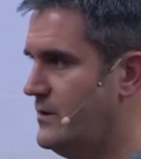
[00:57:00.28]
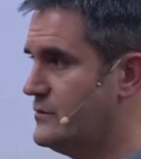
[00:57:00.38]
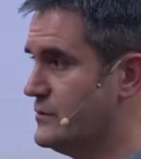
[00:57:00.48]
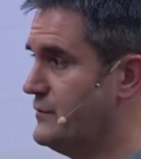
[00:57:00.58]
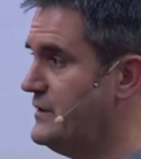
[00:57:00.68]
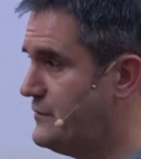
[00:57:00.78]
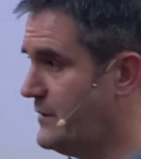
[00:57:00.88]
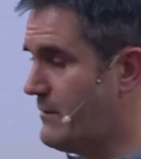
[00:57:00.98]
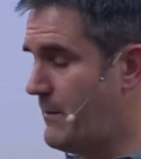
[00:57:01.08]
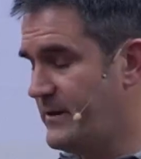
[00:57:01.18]
So
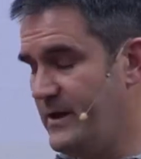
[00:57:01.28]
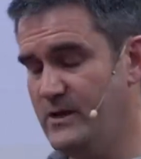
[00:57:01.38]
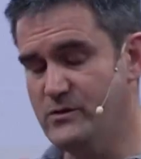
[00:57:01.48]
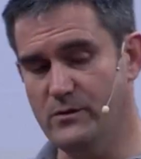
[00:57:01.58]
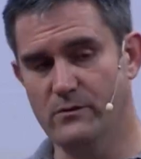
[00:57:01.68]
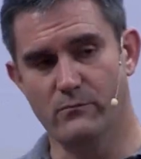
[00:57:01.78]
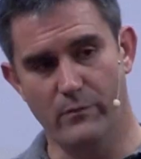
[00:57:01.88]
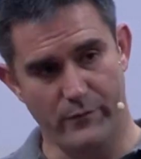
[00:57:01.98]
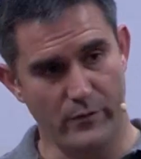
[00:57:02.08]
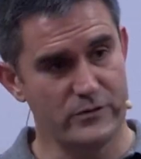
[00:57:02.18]
vSphere replication
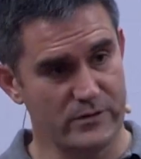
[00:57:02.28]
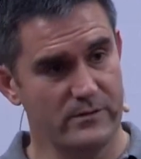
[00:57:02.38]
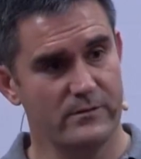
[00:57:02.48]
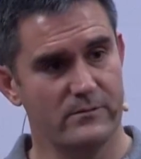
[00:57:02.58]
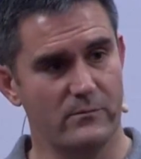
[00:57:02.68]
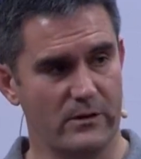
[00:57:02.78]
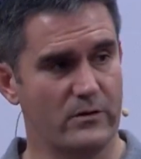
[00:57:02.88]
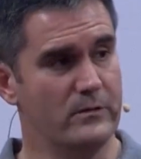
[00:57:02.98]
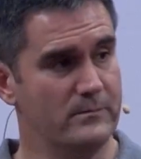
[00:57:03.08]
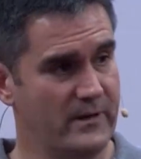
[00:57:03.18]
reversal will
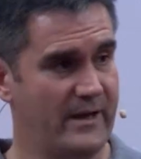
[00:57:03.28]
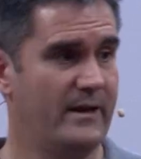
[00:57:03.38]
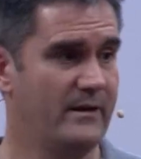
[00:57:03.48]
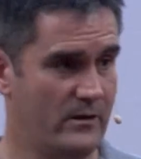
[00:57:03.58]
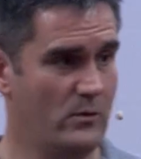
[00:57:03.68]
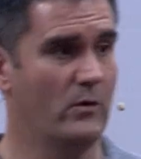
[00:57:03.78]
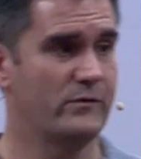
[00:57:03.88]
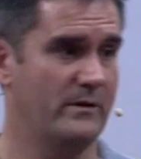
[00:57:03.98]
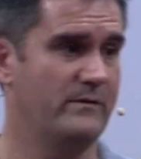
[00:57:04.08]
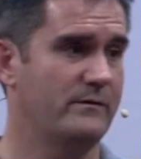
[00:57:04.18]
come again in Q1
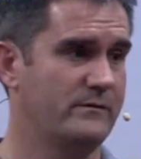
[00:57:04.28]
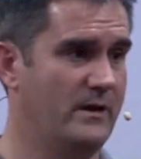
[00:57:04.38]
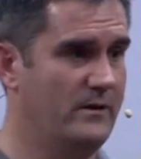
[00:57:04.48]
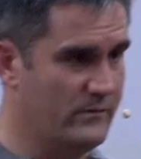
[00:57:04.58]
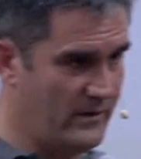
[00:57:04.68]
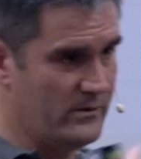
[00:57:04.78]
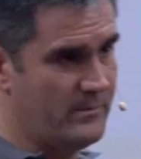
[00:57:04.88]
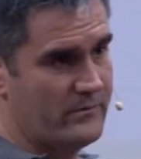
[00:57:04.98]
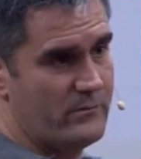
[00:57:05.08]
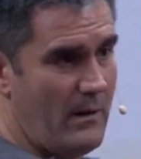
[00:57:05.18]
2015. So then you'll
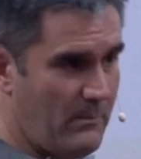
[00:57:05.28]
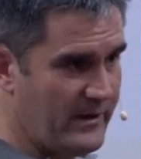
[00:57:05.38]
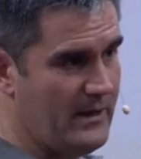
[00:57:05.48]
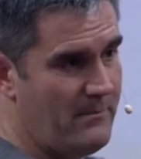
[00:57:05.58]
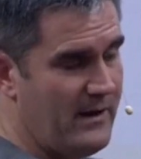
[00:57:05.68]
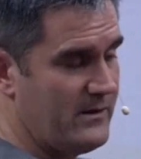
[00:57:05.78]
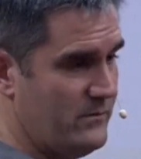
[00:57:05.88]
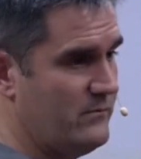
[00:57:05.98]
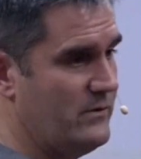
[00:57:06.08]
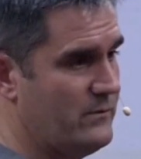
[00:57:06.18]
be able to replicate it back
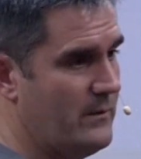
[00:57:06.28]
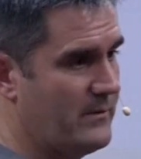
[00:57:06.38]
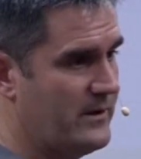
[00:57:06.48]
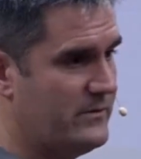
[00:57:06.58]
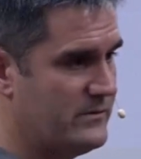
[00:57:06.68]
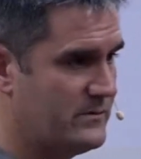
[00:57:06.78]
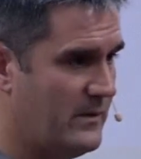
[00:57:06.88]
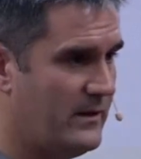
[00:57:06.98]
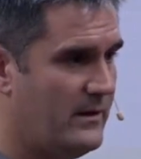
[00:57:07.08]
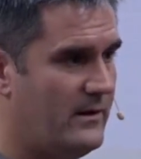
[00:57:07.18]
using vSphere replication as
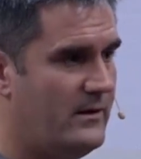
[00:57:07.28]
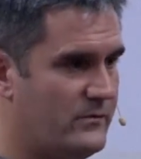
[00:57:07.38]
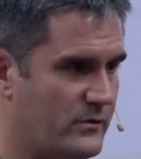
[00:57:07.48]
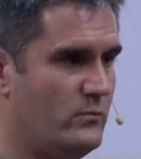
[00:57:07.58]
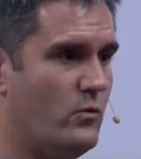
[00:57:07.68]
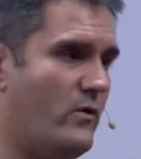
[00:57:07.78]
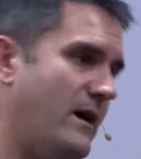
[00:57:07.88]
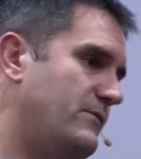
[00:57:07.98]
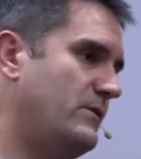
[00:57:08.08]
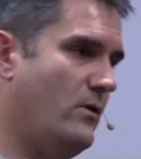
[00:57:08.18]
well. So you won't
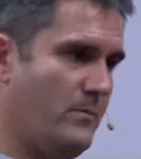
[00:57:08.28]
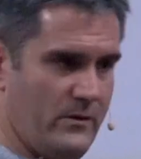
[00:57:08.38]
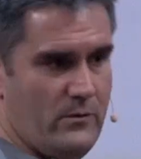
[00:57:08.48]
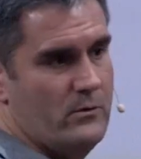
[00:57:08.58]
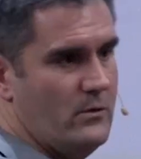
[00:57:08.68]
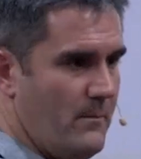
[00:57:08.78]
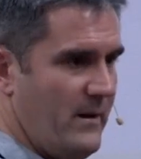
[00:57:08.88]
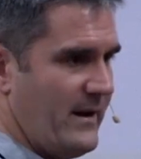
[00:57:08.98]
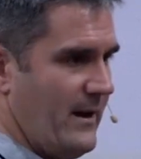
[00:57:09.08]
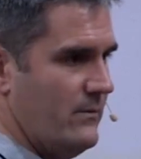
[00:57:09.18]
have to copy the whole lot
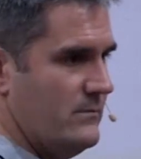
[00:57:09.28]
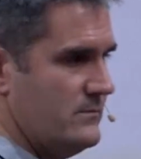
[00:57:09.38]
back out.